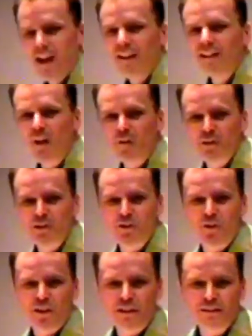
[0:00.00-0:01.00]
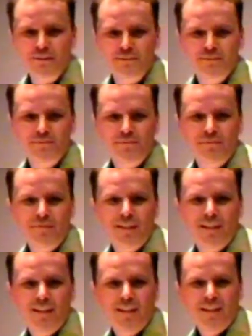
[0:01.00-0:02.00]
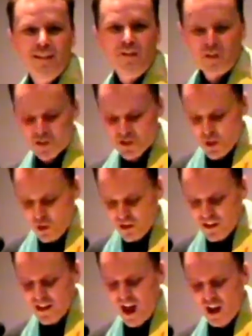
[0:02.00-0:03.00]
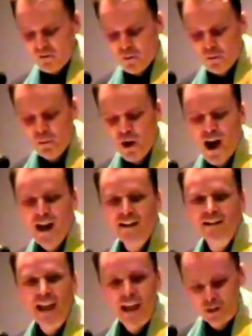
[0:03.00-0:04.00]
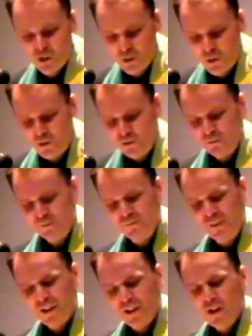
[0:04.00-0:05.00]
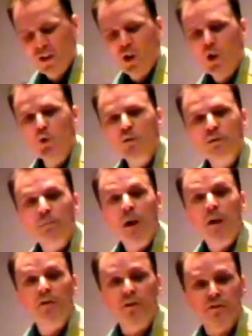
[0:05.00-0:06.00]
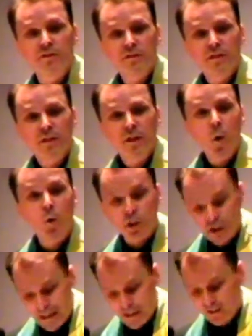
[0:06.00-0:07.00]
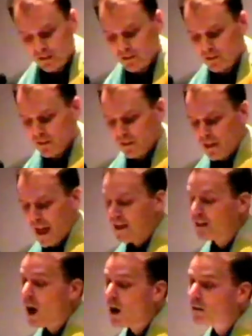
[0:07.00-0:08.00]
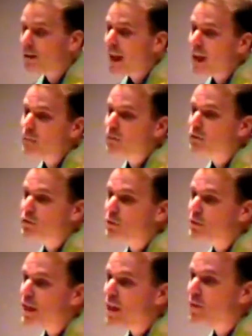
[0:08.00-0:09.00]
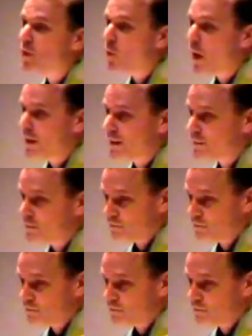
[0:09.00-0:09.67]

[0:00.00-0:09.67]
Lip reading: a love story. The story of a bride and groom whose mothers were ill and unable to attend their wedding.